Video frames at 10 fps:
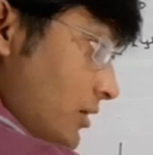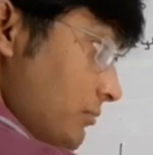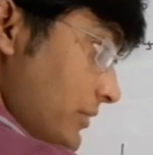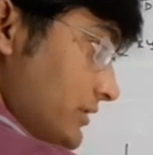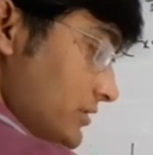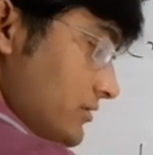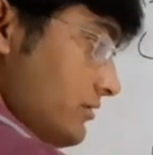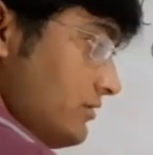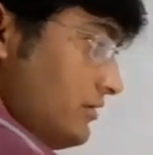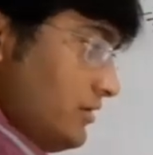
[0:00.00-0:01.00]
But
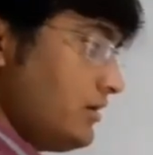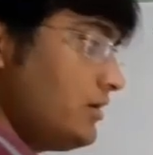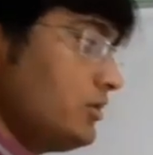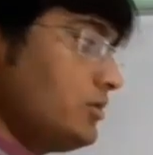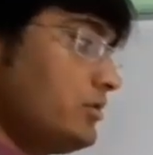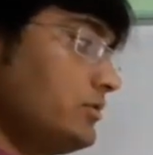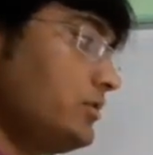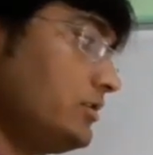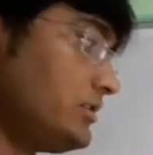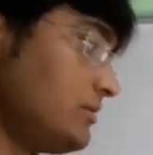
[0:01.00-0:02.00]

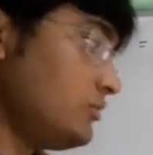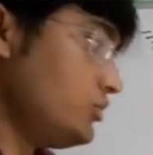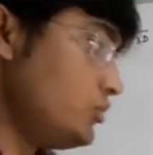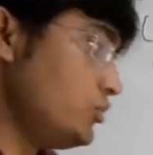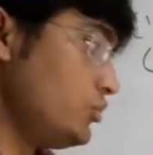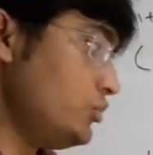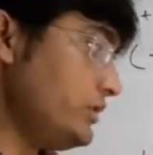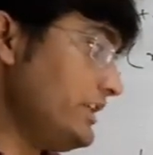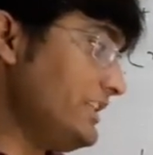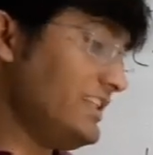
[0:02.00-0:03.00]
the term
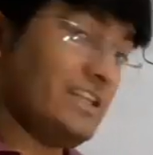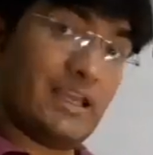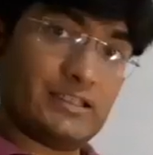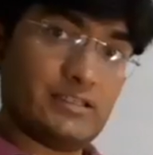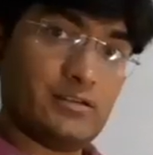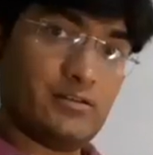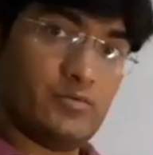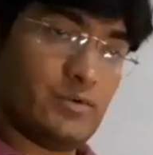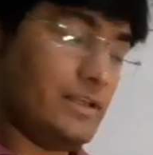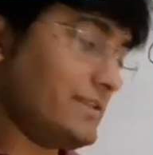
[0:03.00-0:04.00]
2d dash
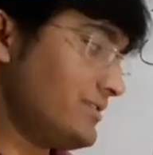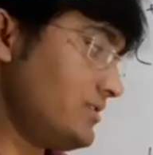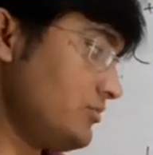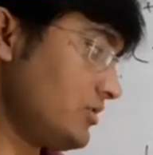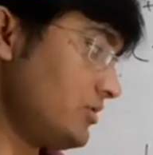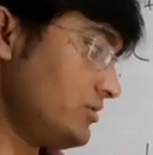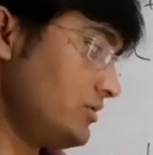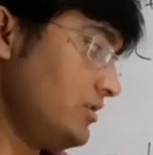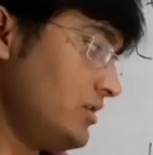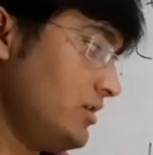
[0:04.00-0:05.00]
will exist because
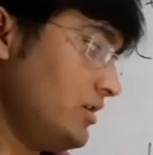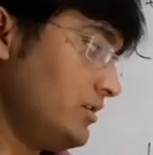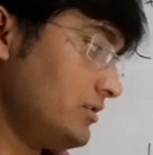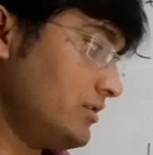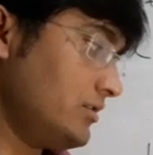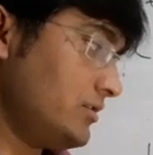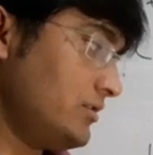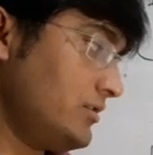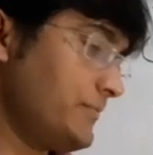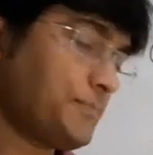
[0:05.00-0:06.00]
the
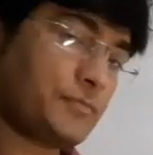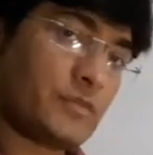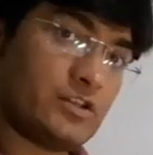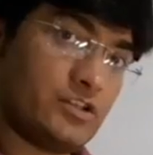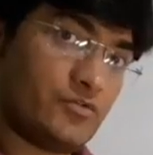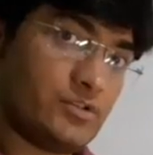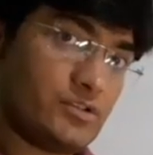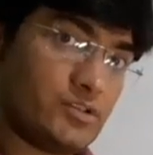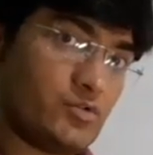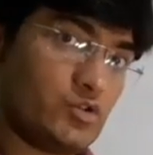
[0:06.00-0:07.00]

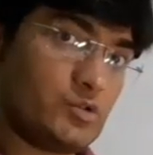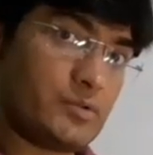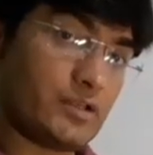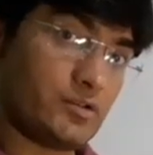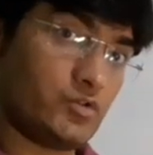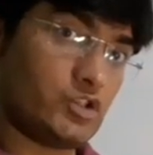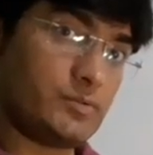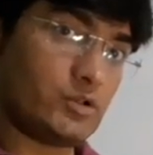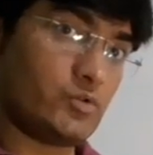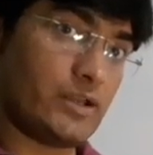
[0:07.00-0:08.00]
differentiation with
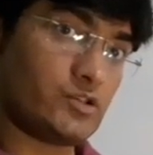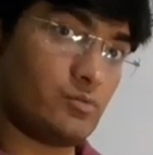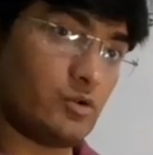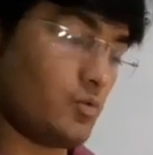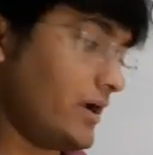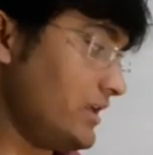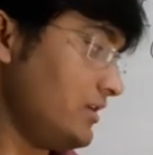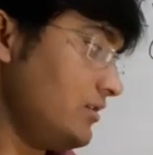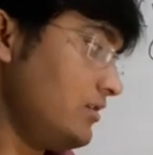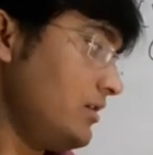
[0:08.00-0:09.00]
respect to x will be y.
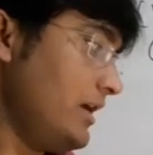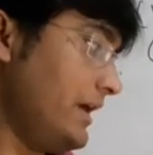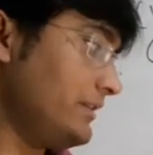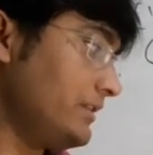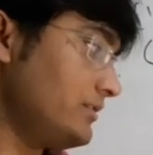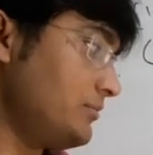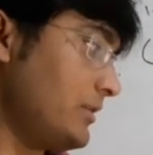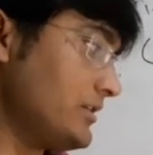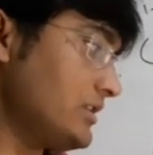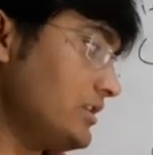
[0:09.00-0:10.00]
And then the
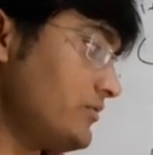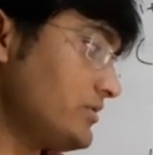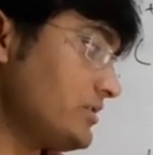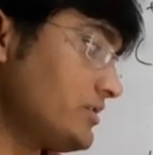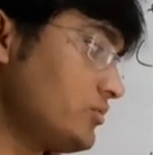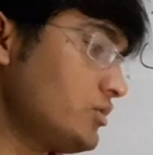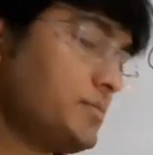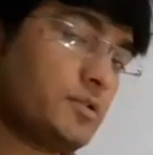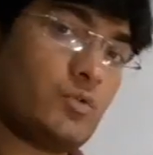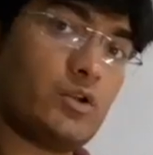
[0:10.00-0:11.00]
partial differentiation with
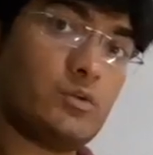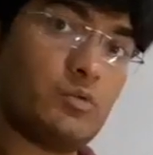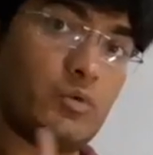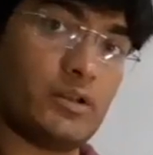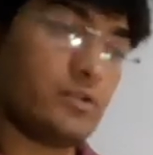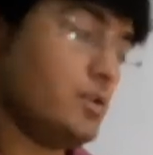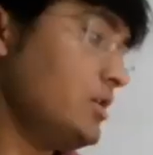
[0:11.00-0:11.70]
respect to y will be 1.